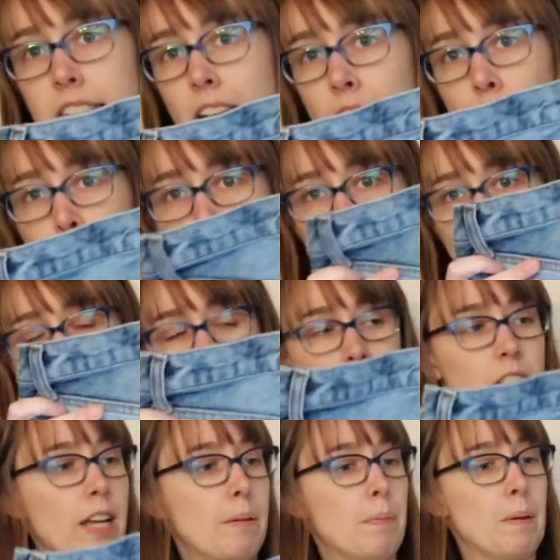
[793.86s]
denim
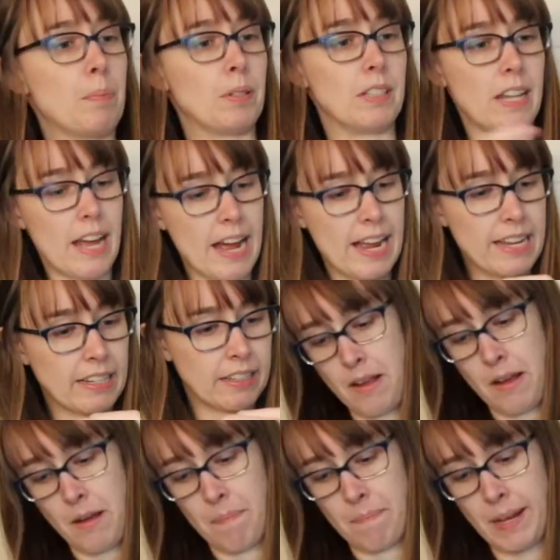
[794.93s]
wash like people like.
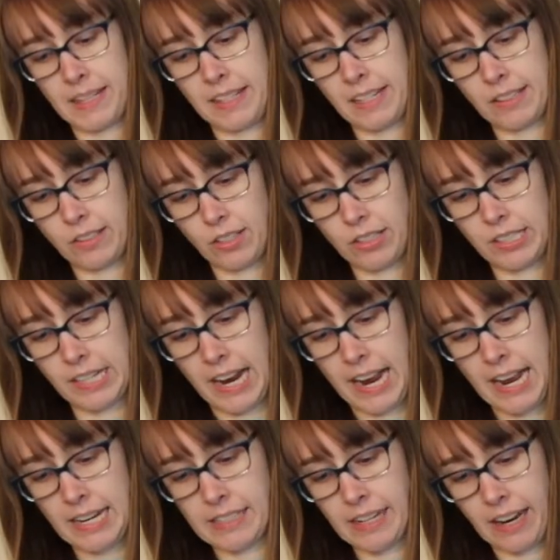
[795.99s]
But these are
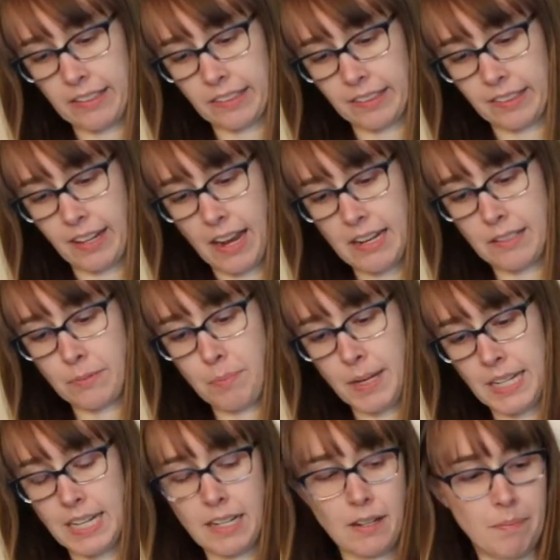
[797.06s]
tagged as a size
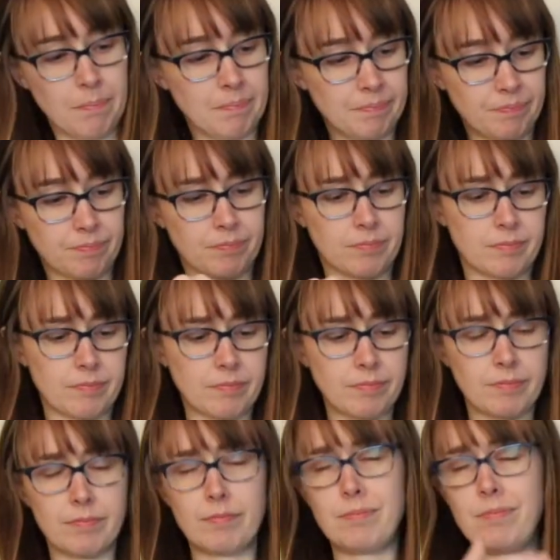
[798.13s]
medium.
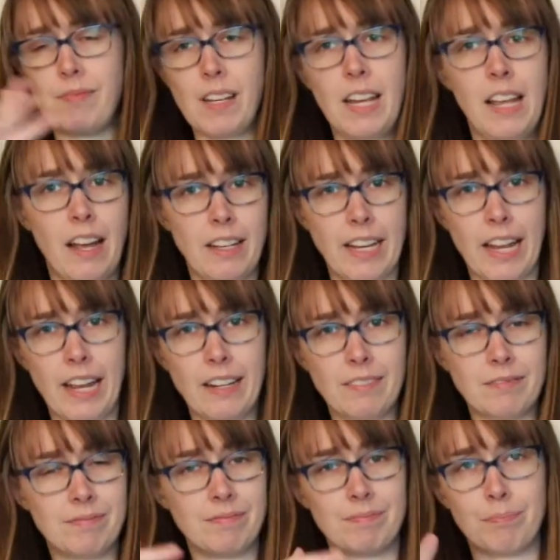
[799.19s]

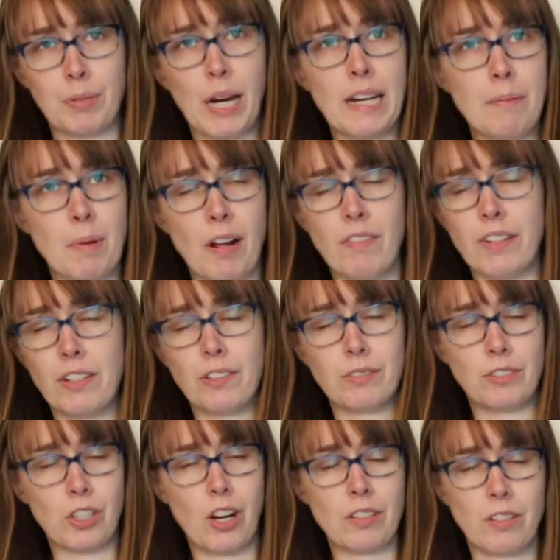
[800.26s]
Again, Brandy Melville,
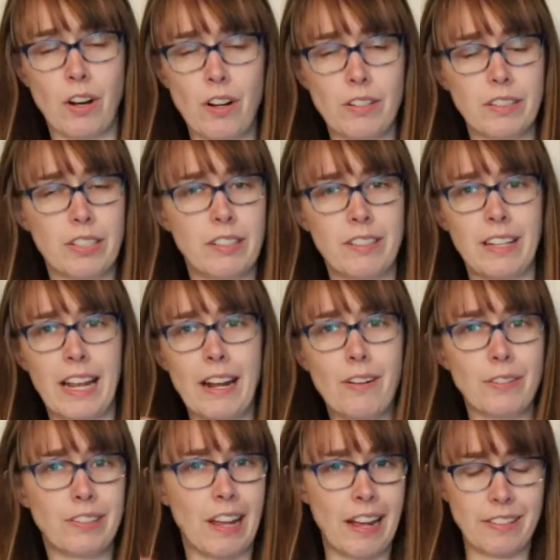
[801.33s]
John Galt, they
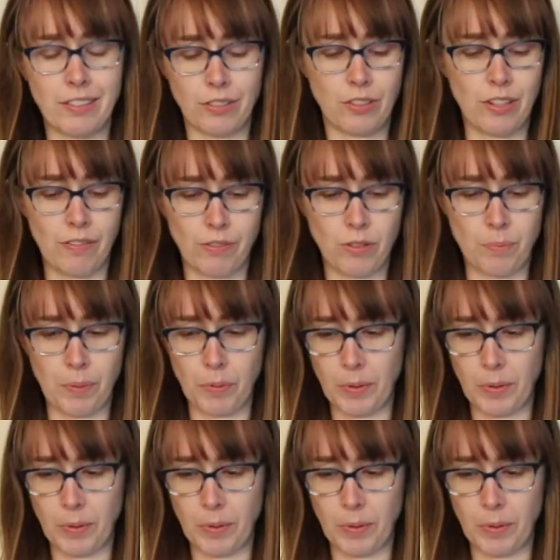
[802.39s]
all size their stuff super